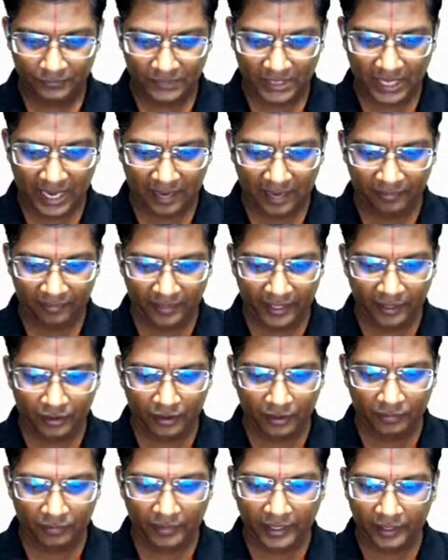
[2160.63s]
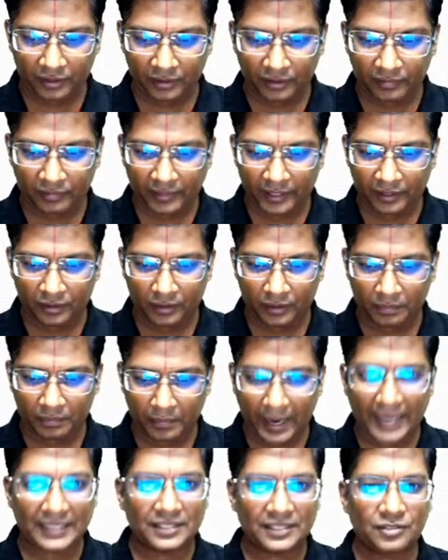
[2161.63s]
Yeah, very good, very good, very good.
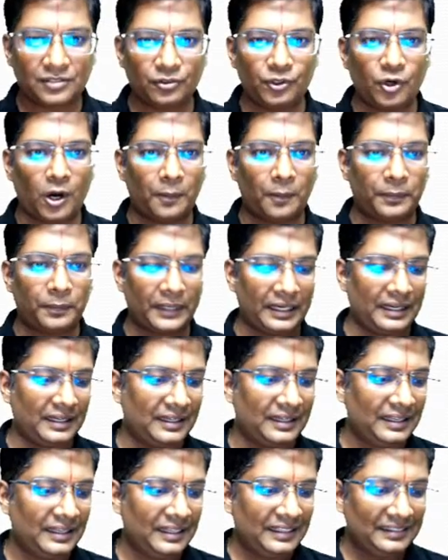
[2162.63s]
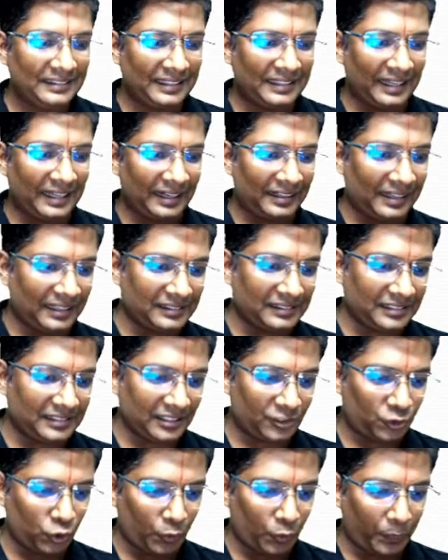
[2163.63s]
Max, you opted the correct answer.
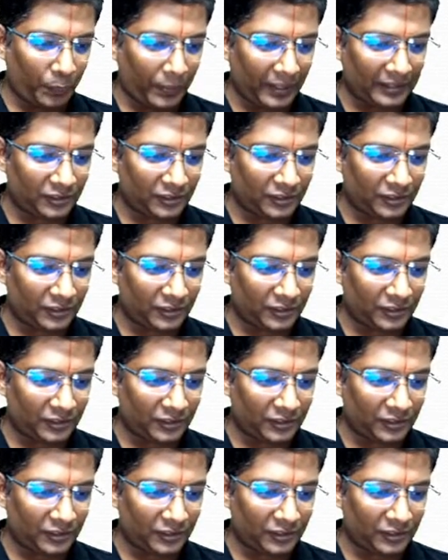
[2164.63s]
Super,